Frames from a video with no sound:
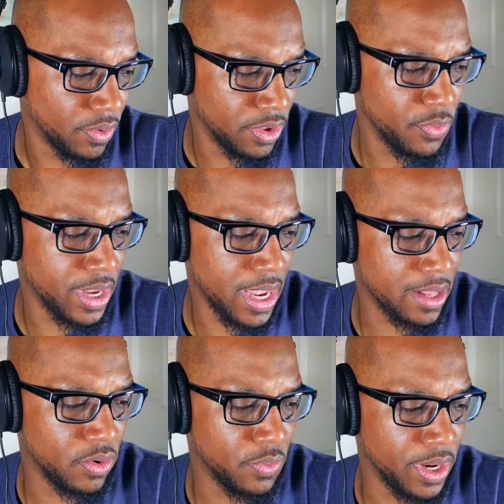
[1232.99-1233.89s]
And you ain't
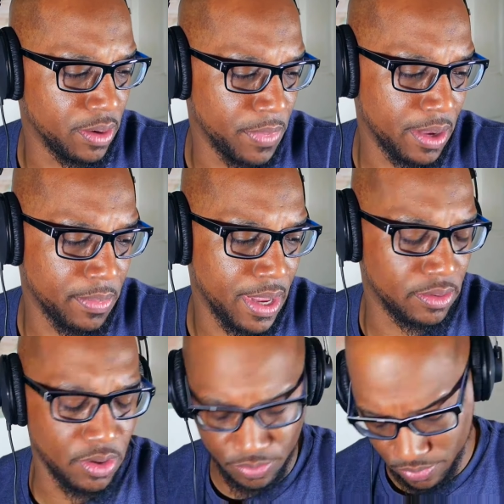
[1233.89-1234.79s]
got no way to make it
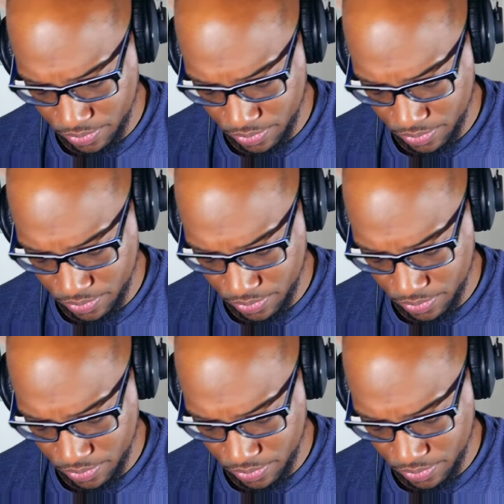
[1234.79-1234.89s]
back. No.